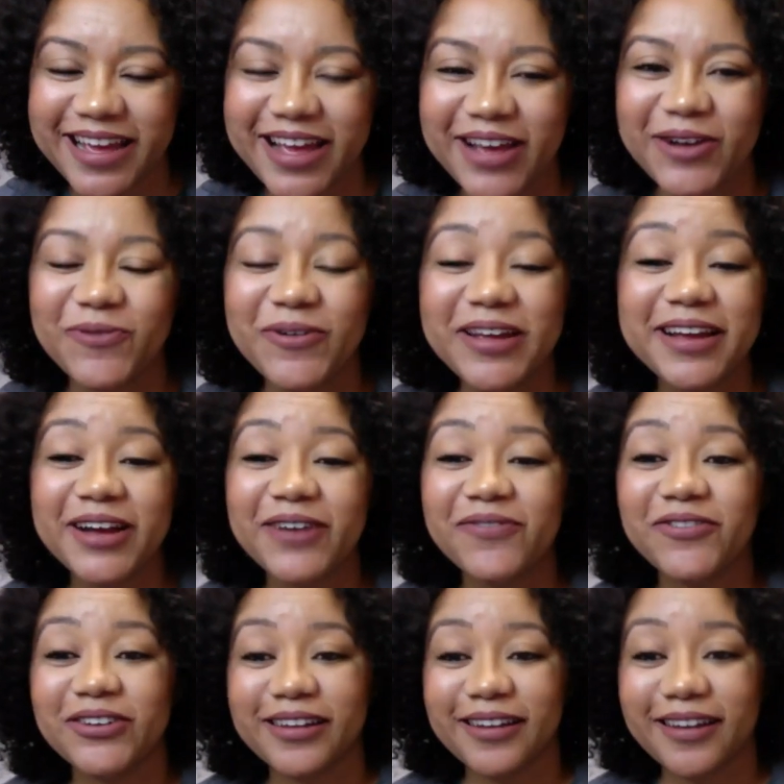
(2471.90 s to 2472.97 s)
We
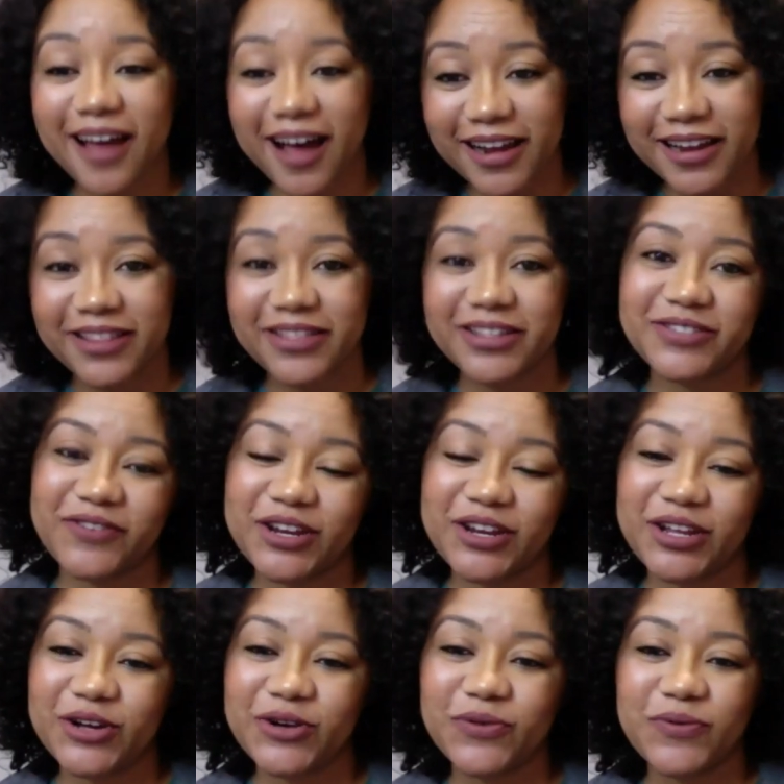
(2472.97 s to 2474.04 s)
covered a lot in this
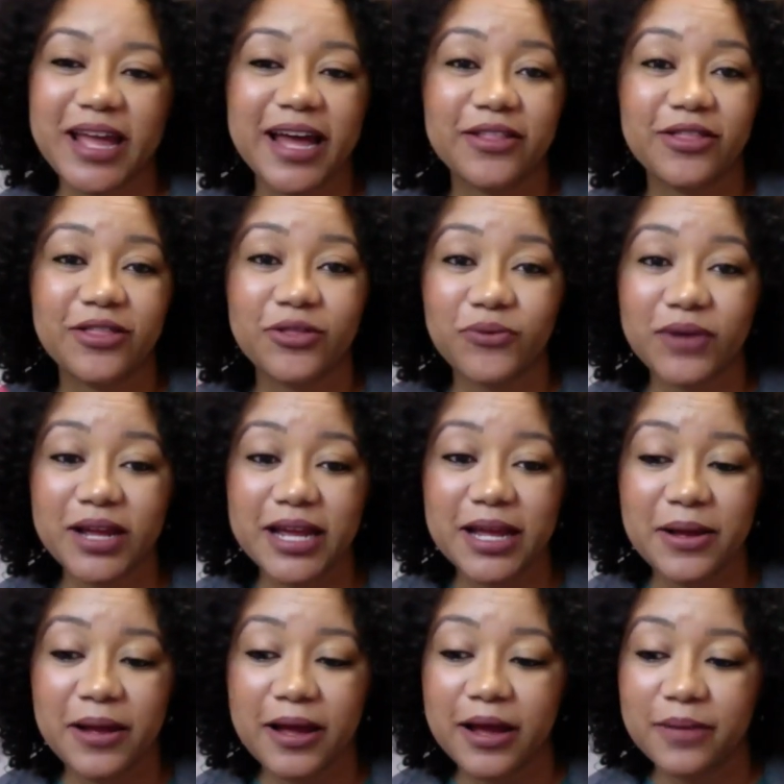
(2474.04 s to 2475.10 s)
video. We had
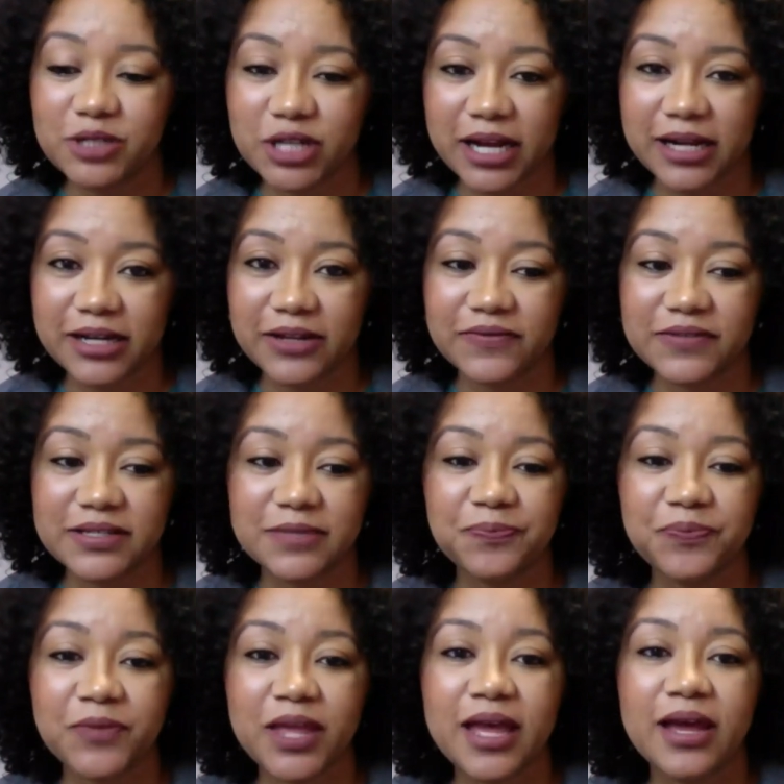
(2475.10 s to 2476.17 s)
3 objectives.
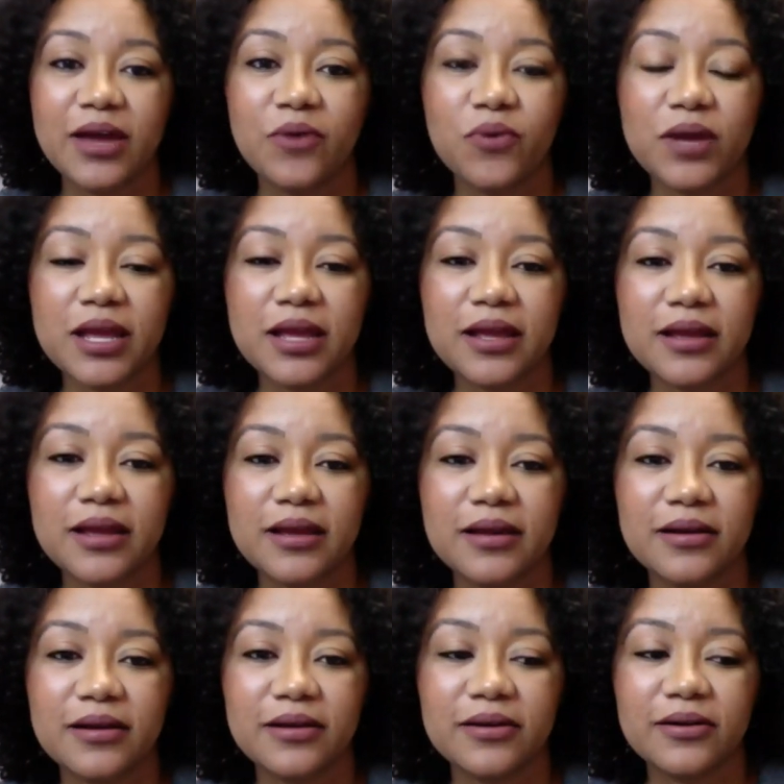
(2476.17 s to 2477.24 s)
We
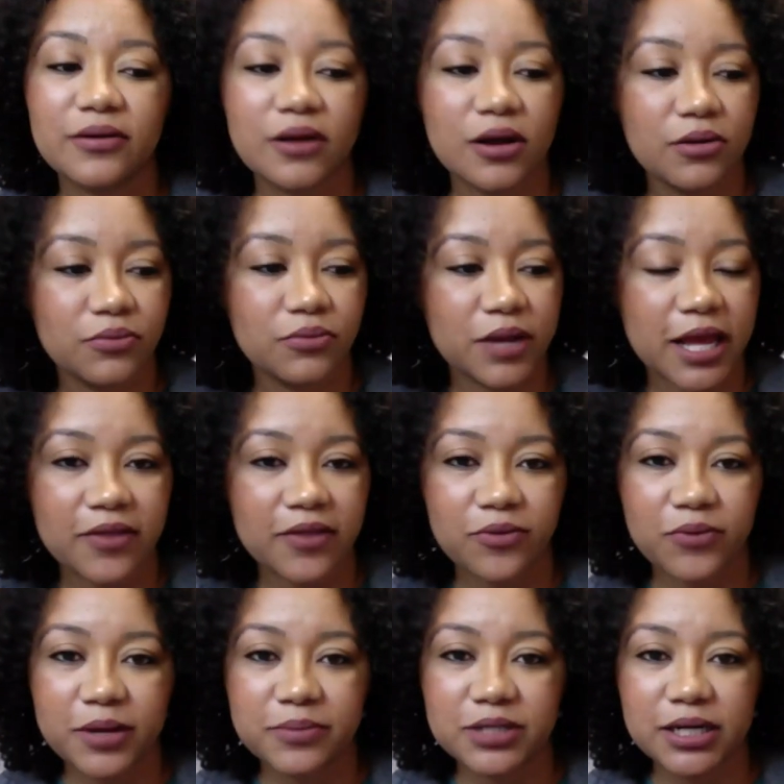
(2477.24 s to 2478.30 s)
had
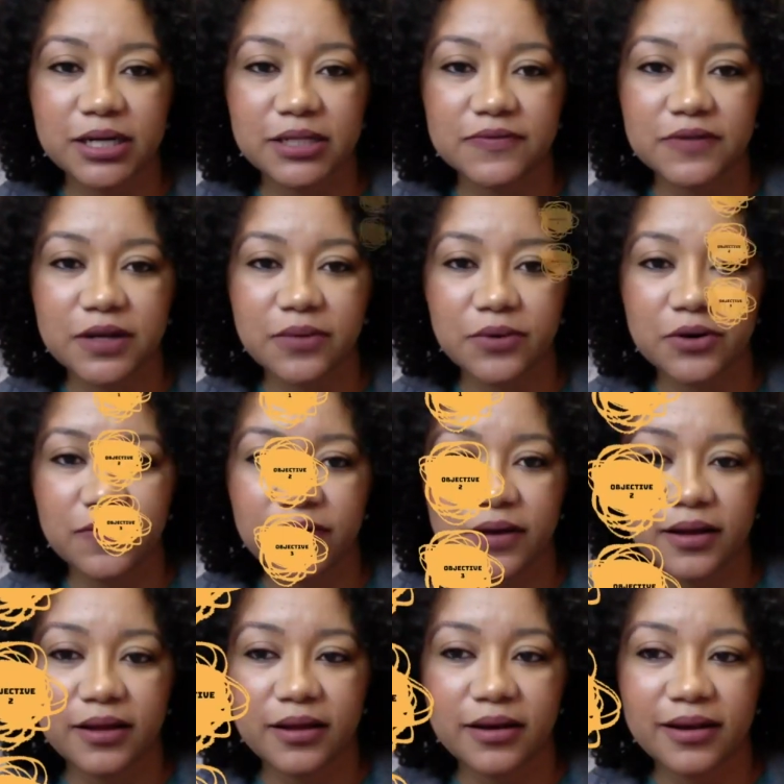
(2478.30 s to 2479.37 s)
3 objectives. I wonder if I
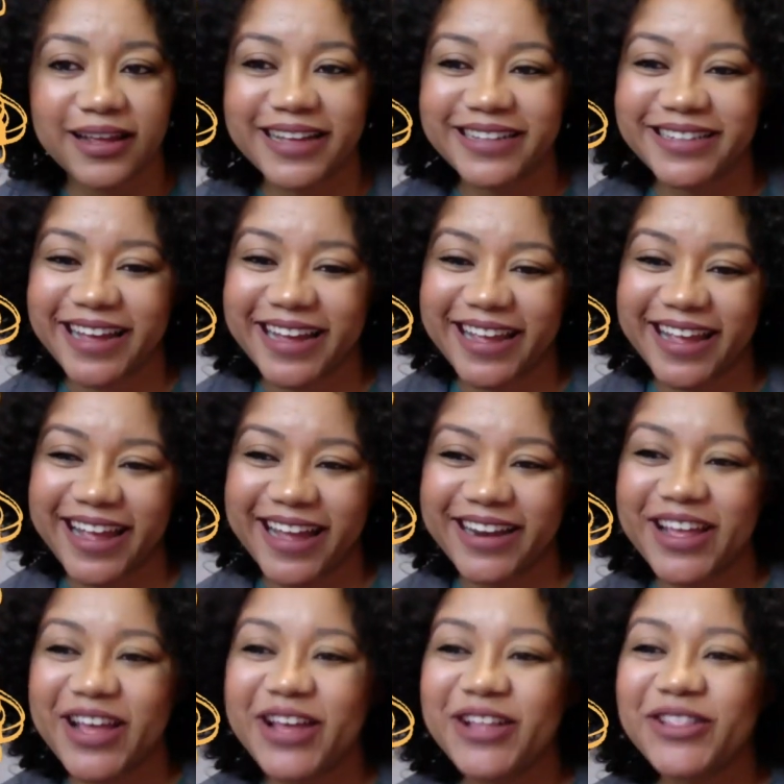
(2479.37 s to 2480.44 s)
can. Yes, I can.
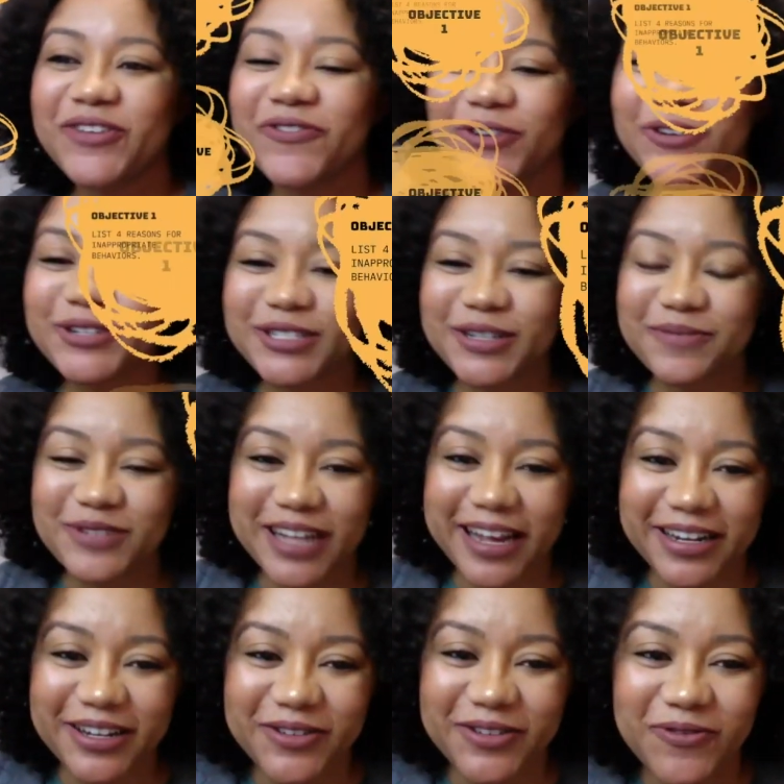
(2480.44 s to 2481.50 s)
The first
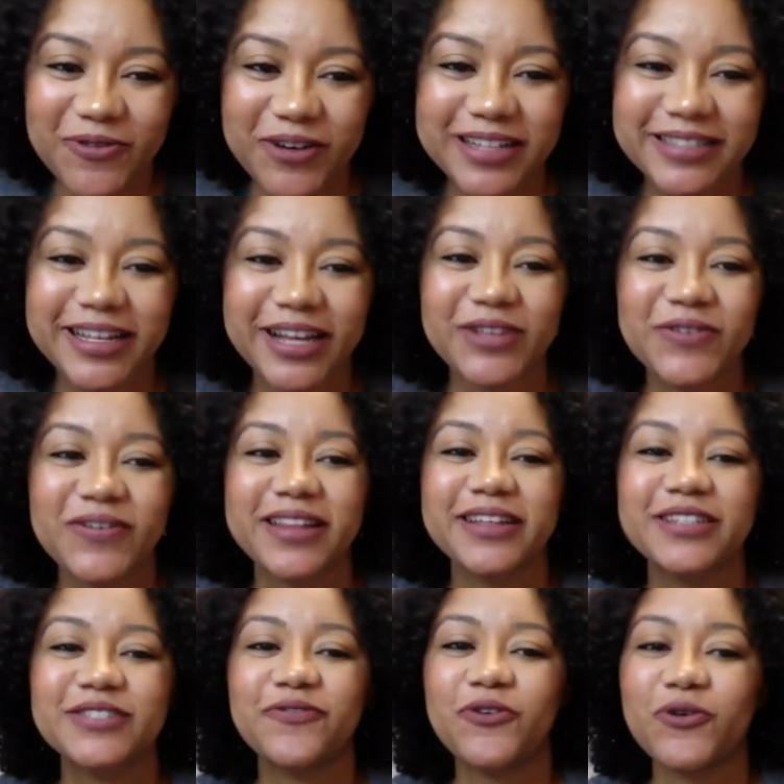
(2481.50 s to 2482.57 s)
objective was that you can
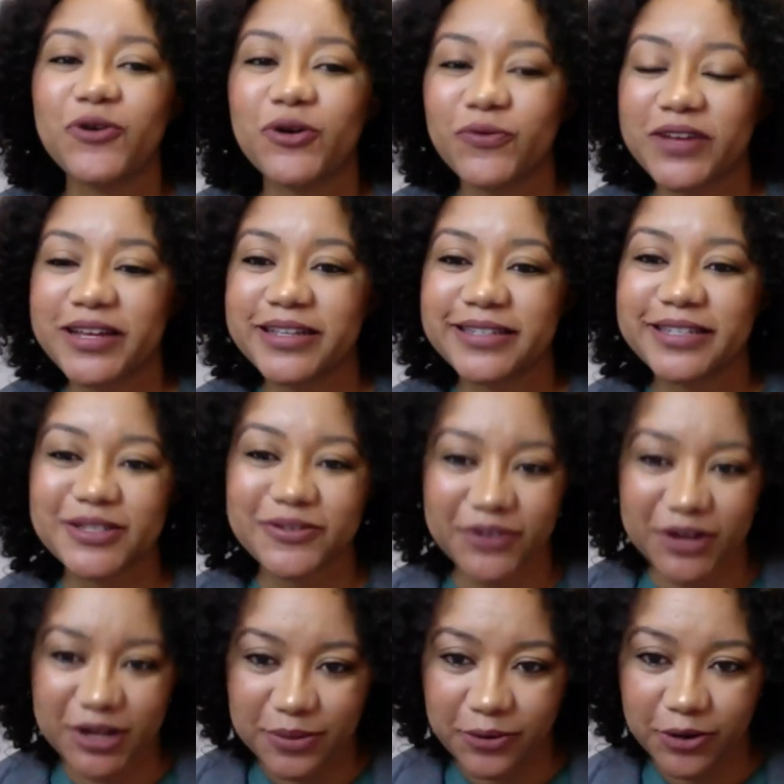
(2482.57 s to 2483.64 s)
list 4 reasons for
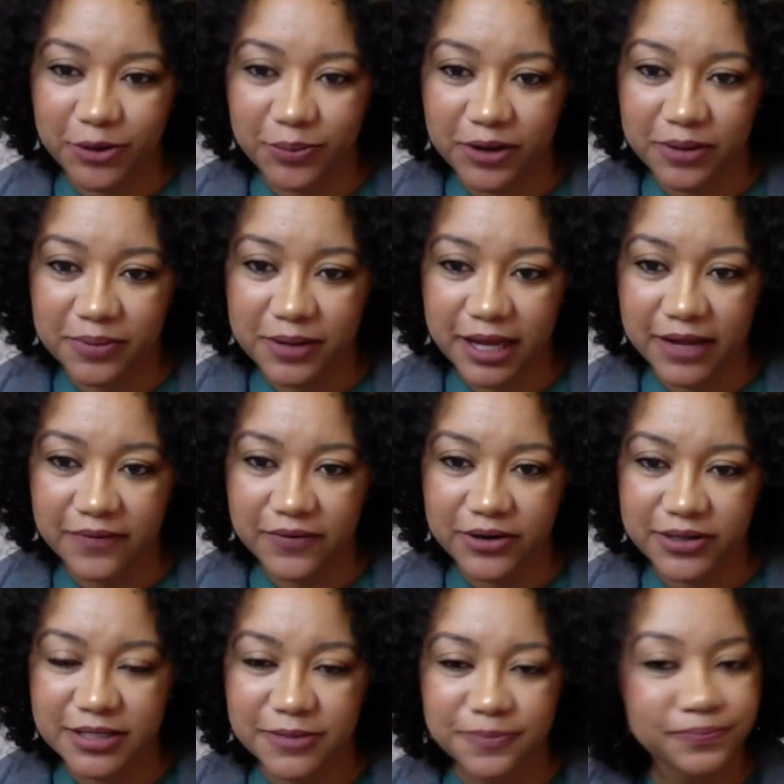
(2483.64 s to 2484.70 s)
inappropriate
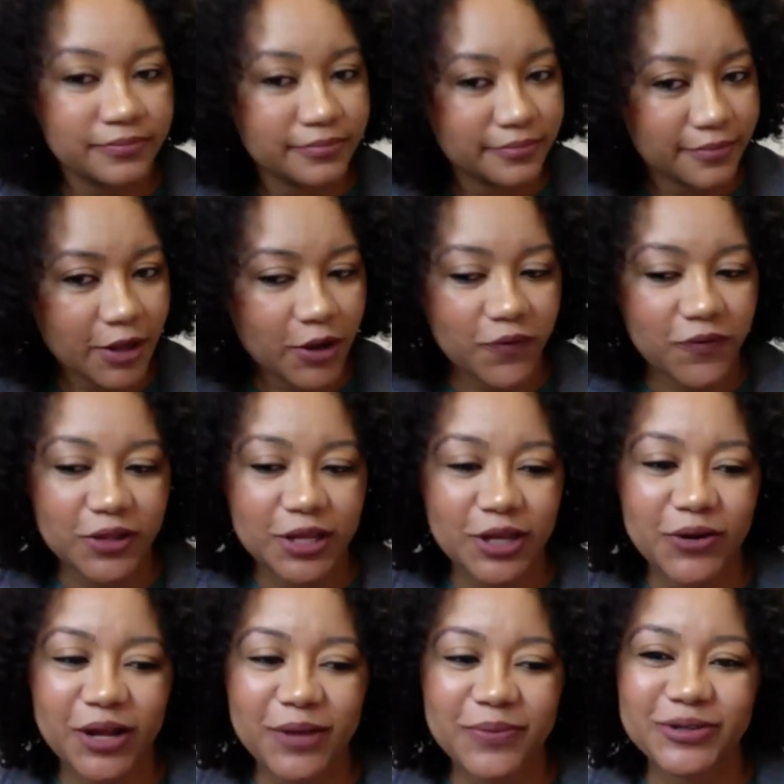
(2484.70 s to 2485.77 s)
behaviors. Hopefully you're
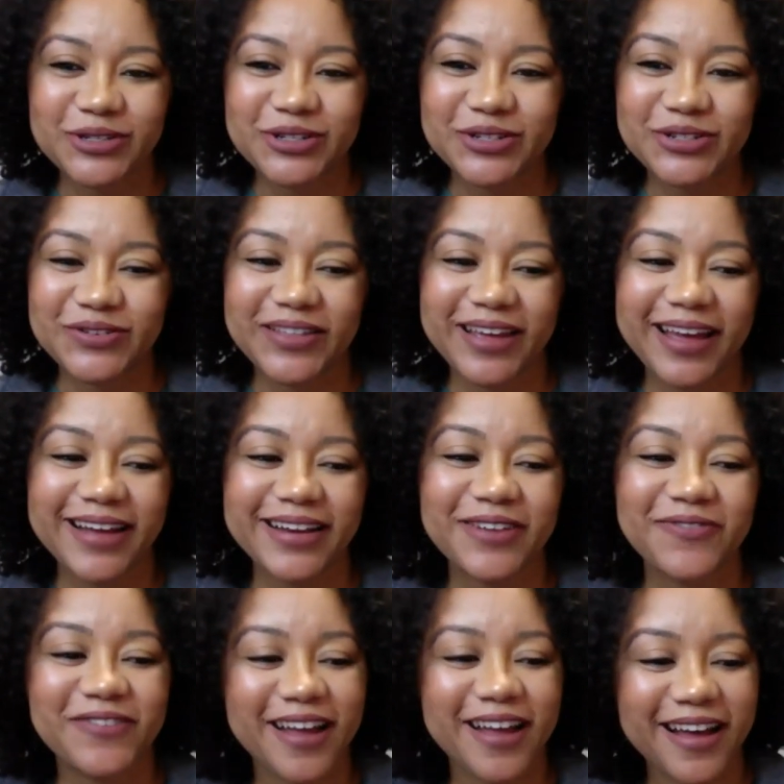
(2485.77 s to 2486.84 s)
able to do that.
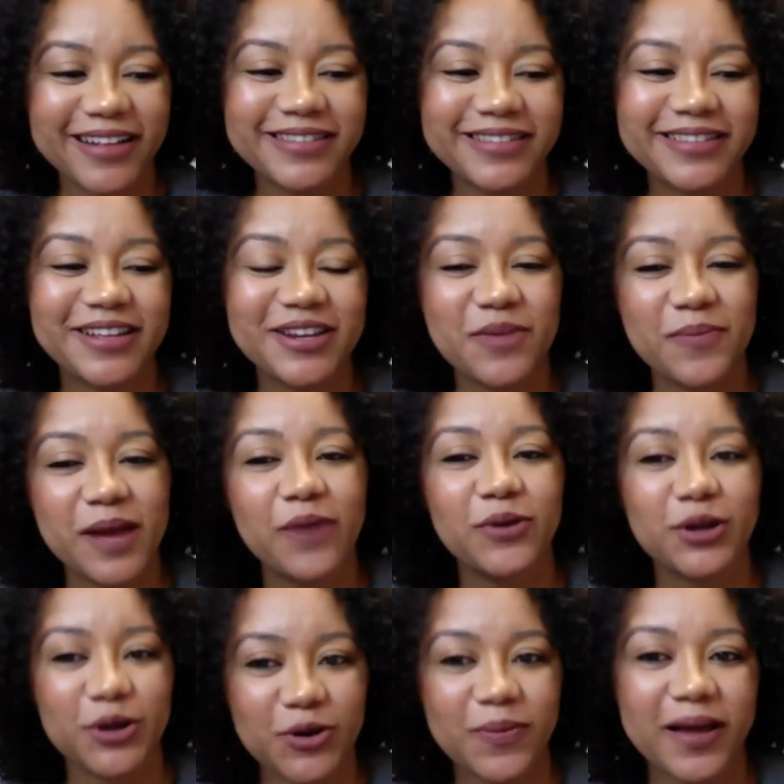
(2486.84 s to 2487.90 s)
If not, then you might want
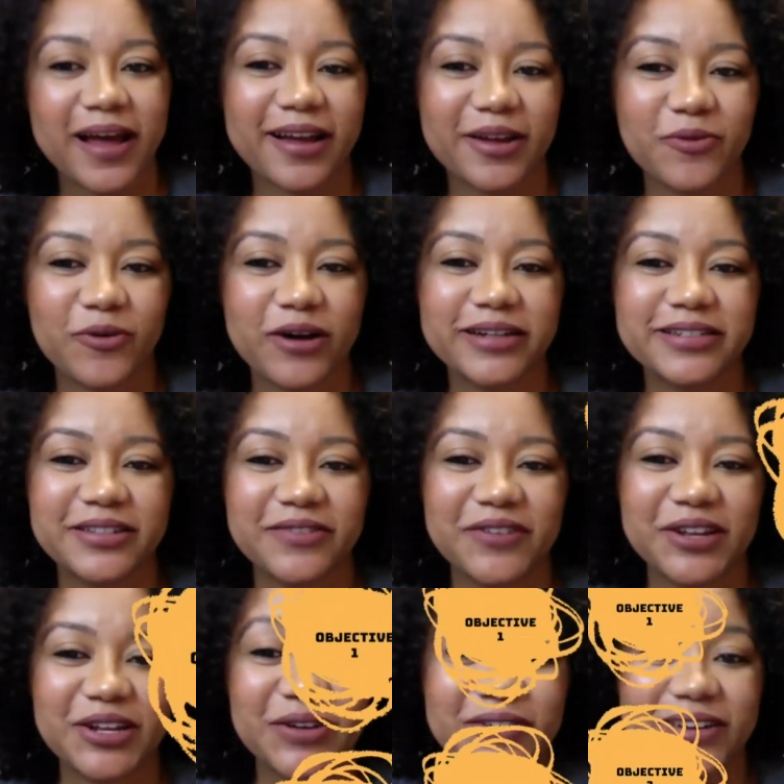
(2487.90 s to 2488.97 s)
to go back and watch the
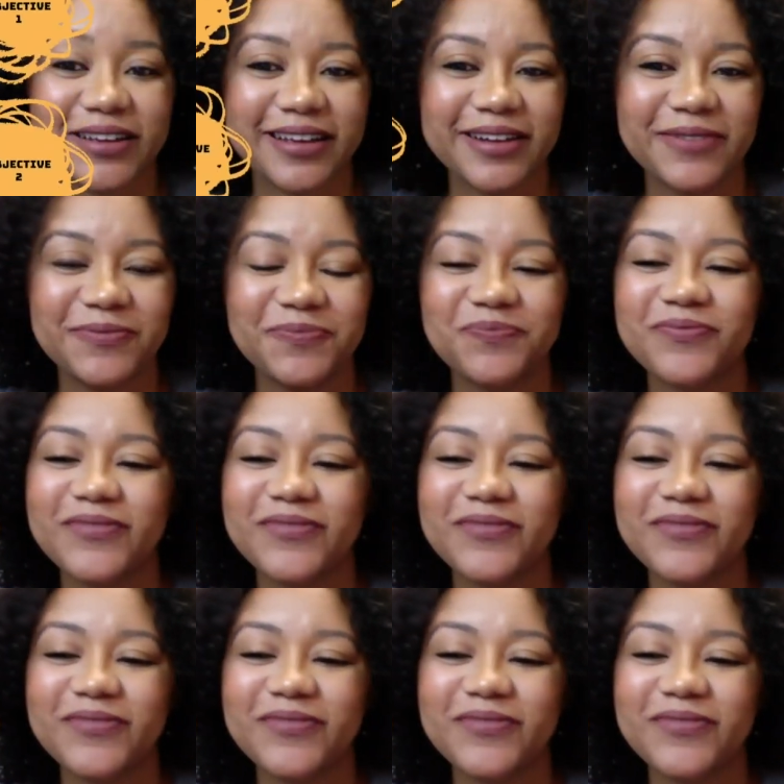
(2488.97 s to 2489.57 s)
video again.